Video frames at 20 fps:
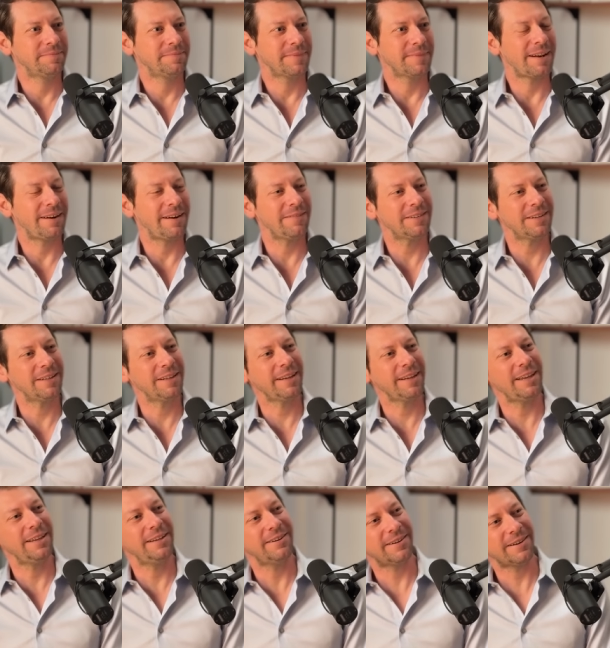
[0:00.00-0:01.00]
I don't have to look
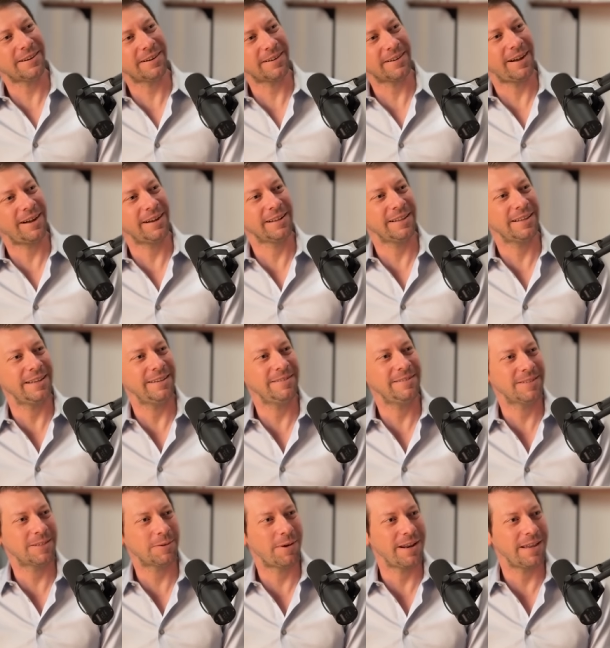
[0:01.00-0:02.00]
at your ugly,
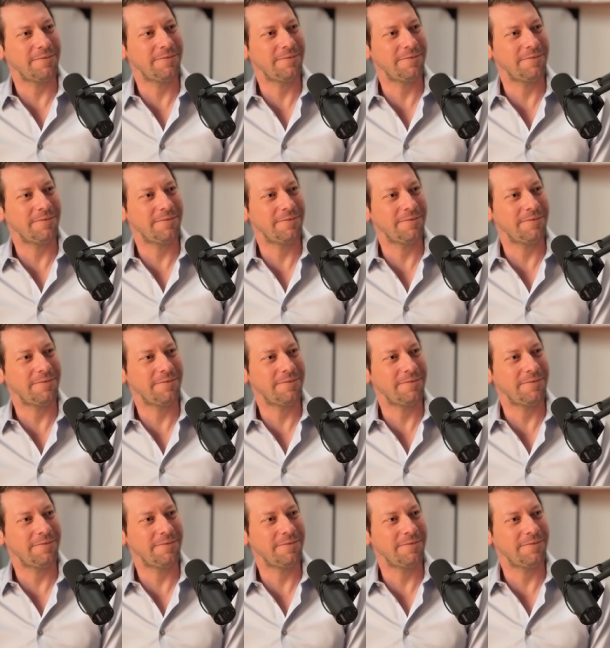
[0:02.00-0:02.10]
sweaty